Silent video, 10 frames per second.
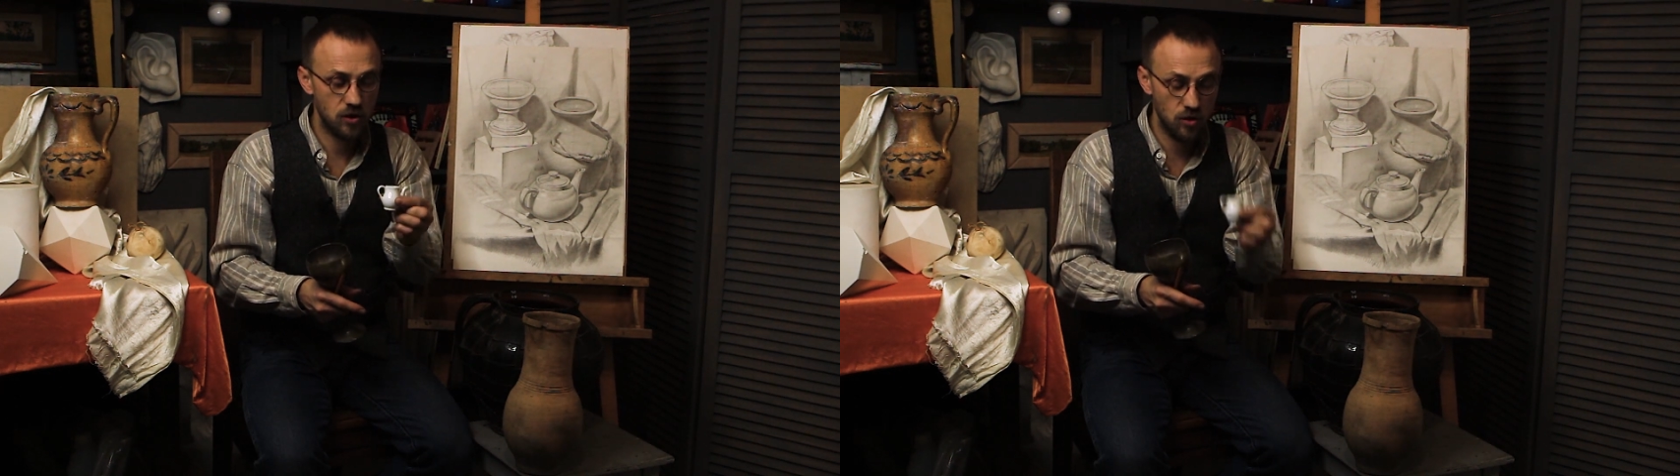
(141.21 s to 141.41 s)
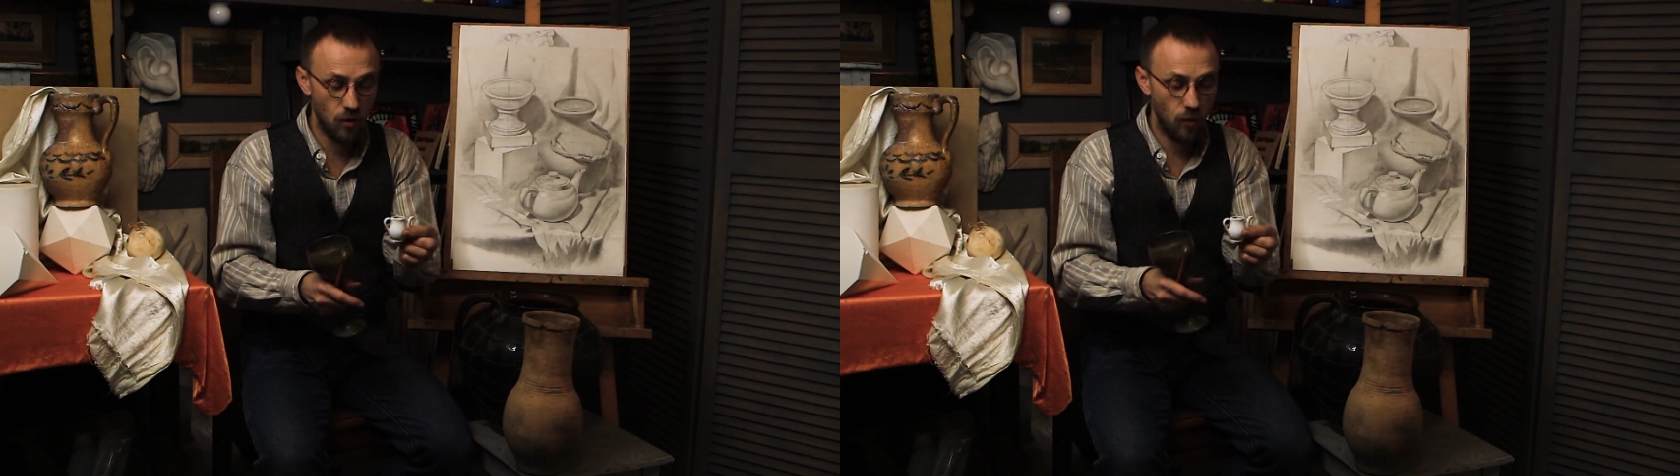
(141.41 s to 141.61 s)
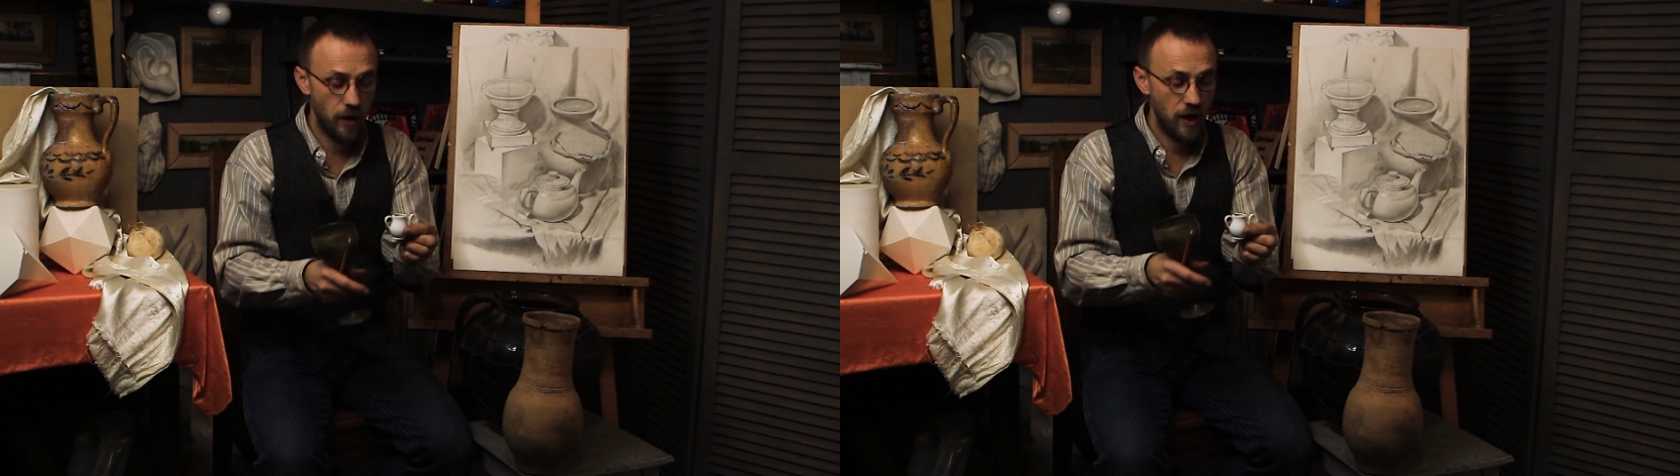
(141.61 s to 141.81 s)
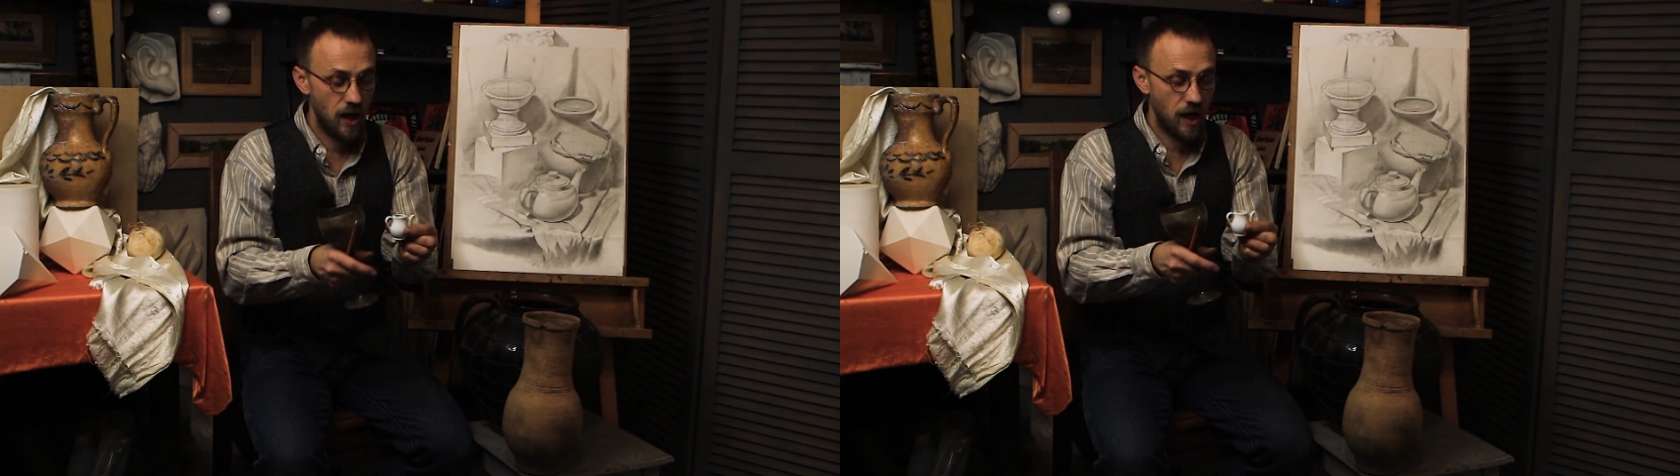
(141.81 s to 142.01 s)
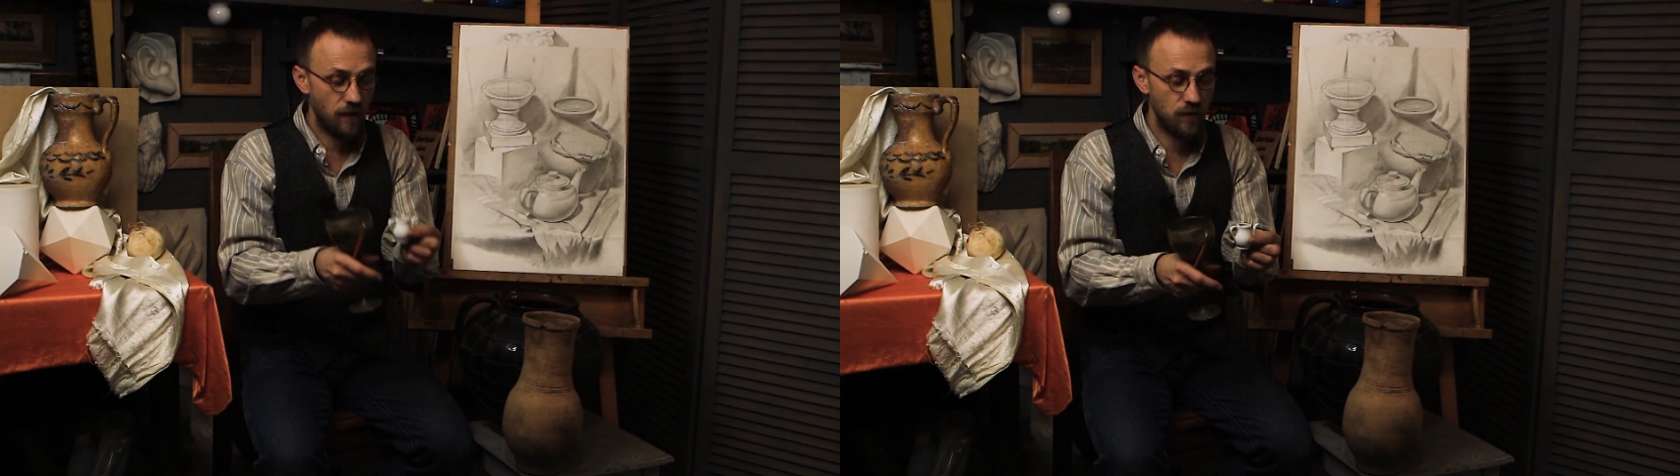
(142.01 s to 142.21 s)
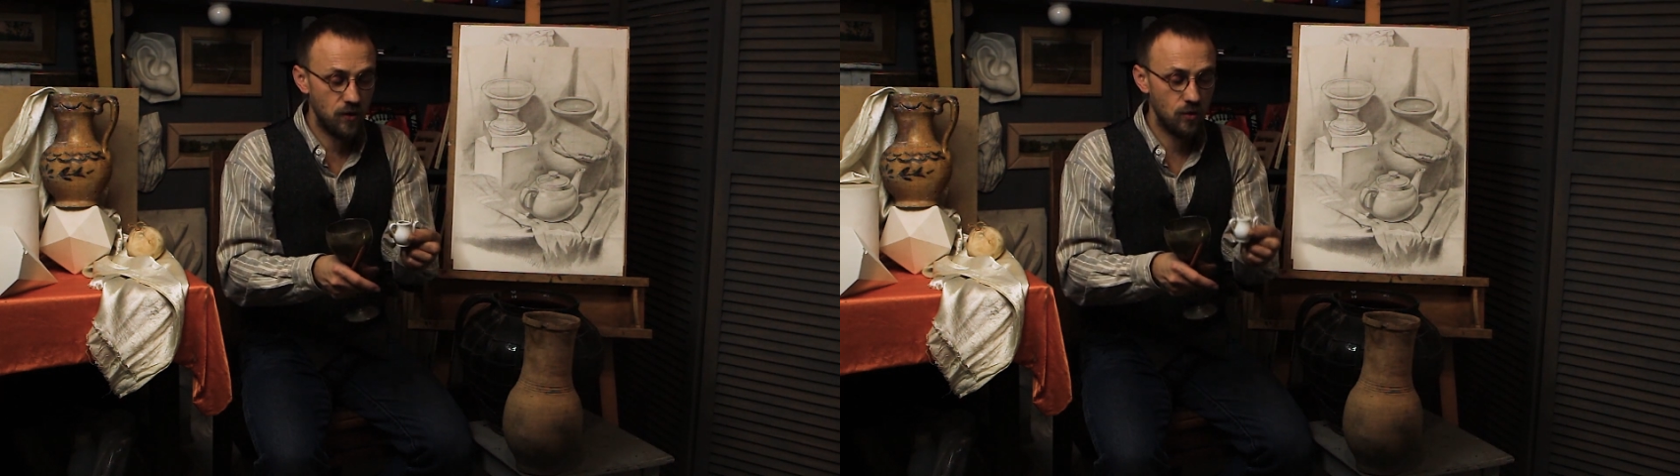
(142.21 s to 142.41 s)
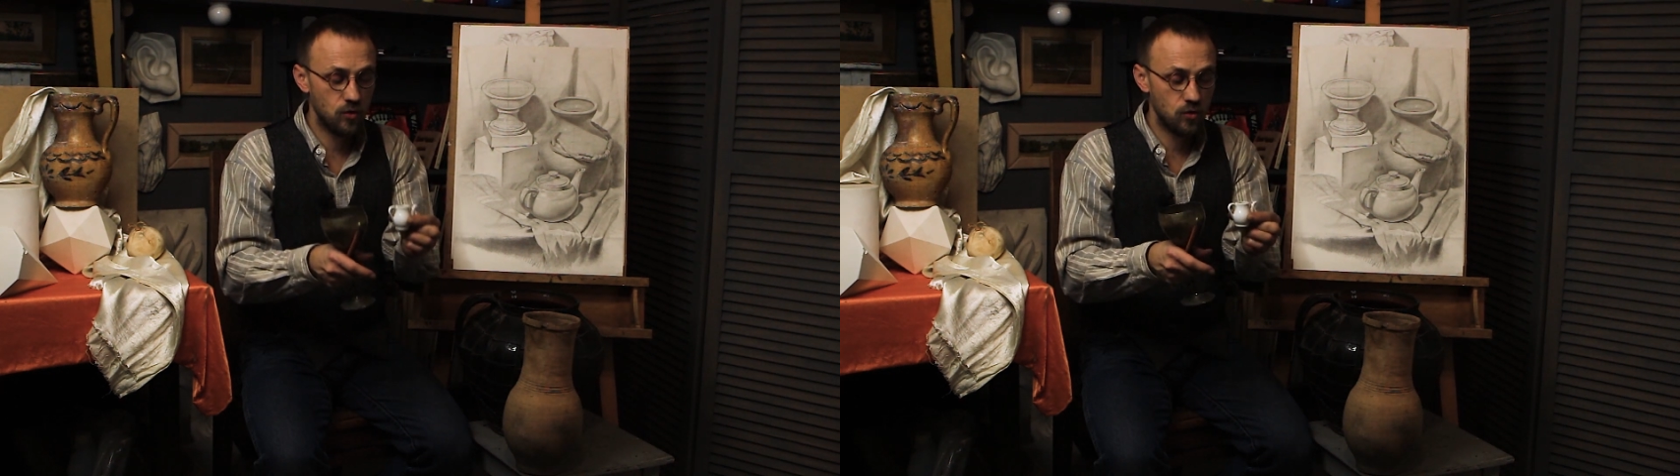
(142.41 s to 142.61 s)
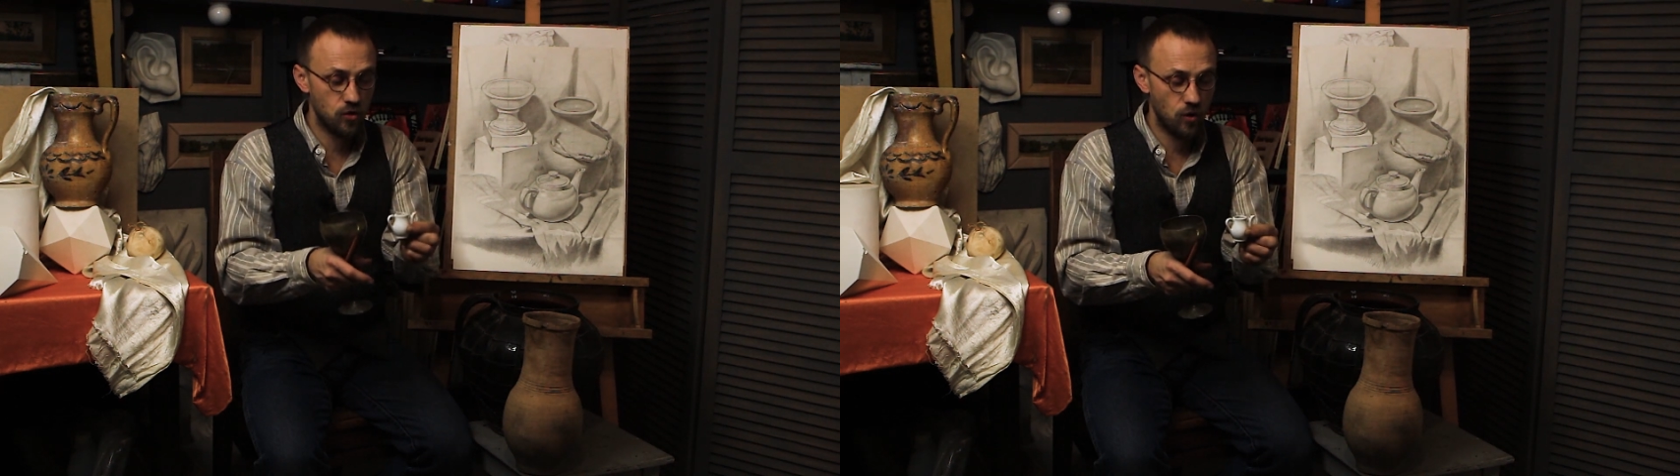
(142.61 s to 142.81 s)
So if you
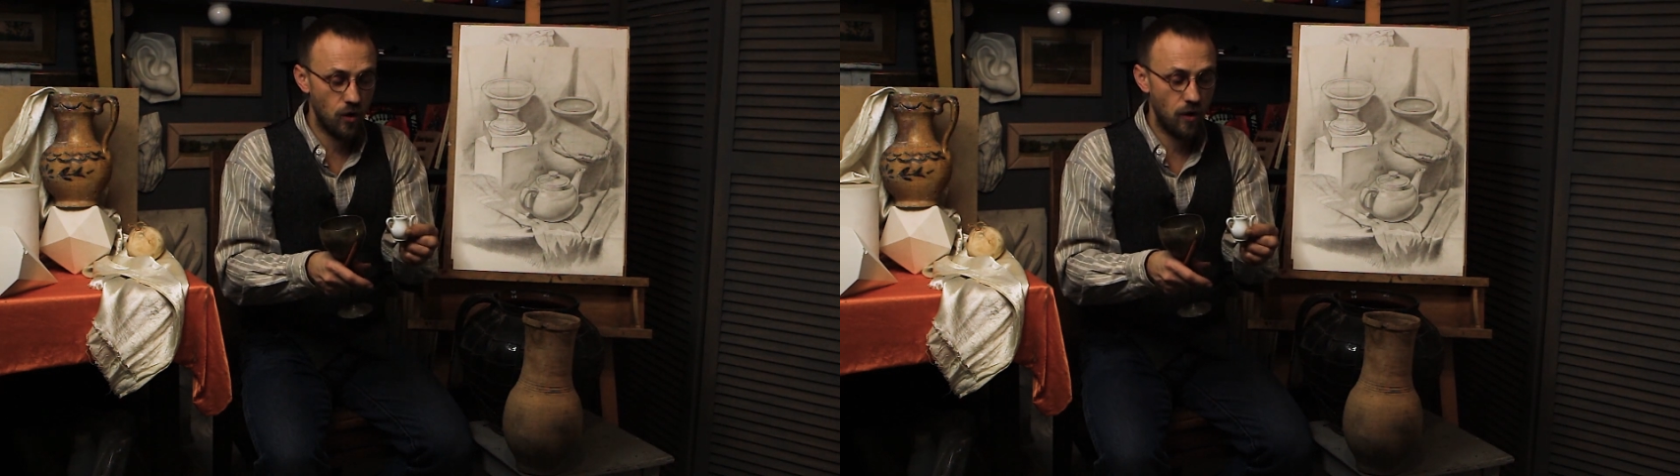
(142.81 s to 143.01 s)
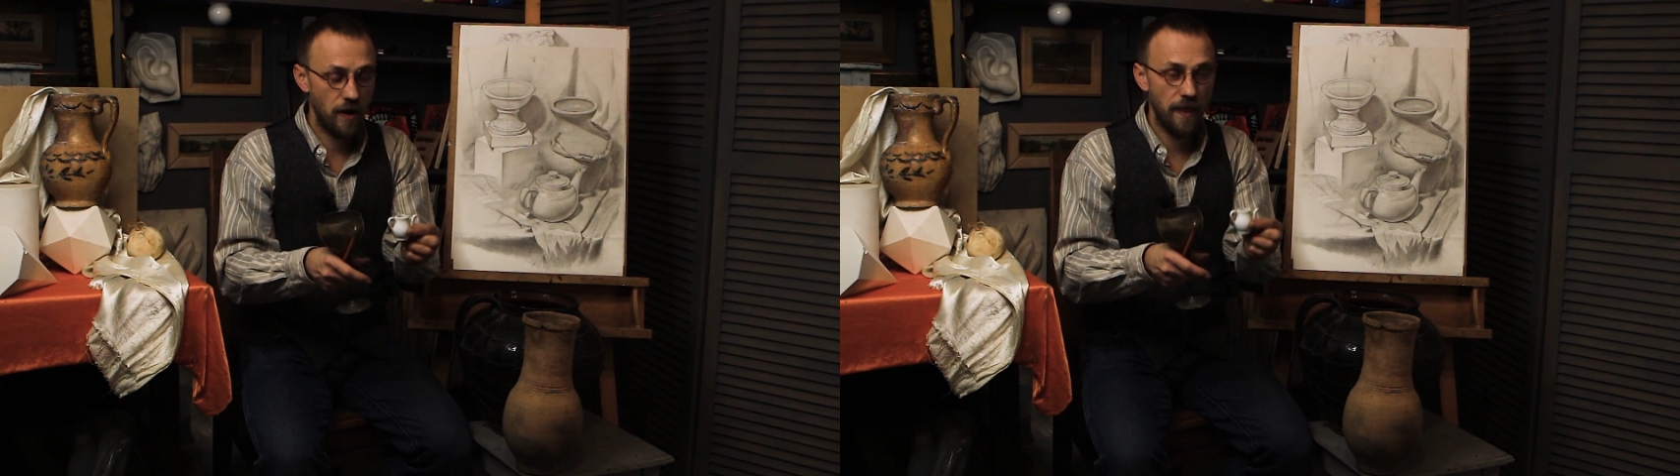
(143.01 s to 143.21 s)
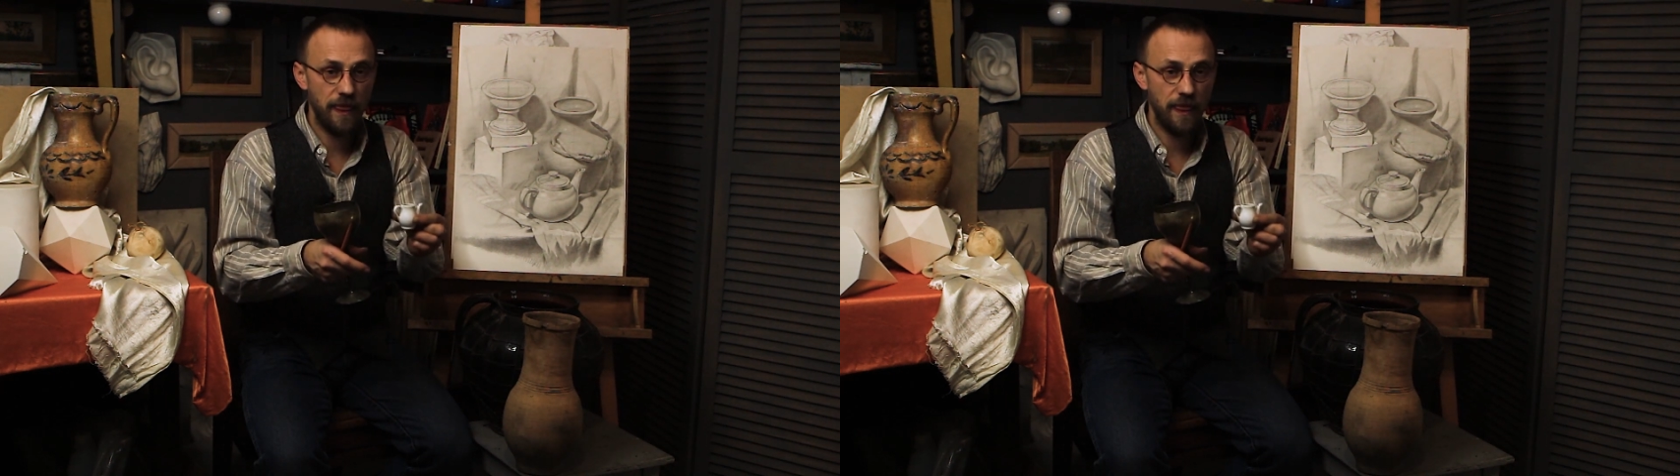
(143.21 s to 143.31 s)
draw